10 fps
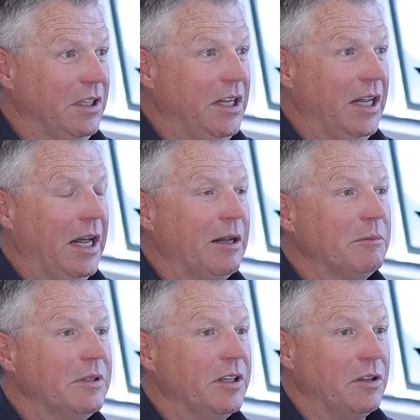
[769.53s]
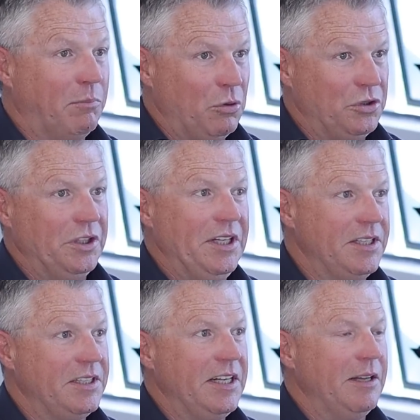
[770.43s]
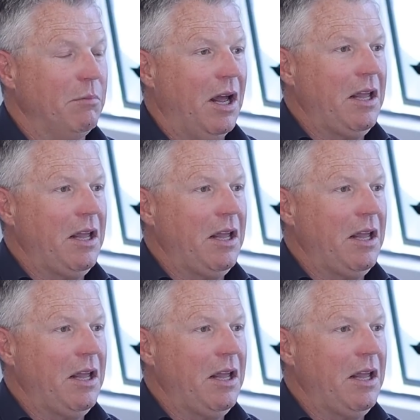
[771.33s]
the Portuguese team,